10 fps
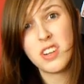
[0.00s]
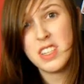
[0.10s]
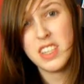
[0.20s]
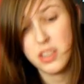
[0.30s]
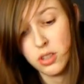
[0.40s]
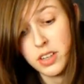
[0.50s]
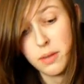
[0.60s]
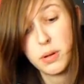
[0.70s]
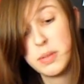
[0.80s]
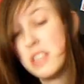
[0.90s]
too young to take it
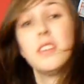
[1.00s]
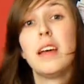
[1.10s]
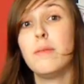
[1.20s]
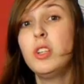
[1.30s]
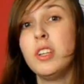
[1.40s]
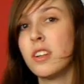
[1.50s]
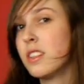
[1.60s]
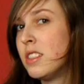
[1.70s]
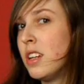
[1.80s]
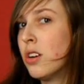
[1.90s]
on. I probably still am too
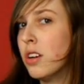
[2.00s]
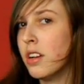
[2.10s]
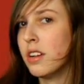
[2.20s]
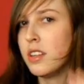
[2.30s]
young to take it on.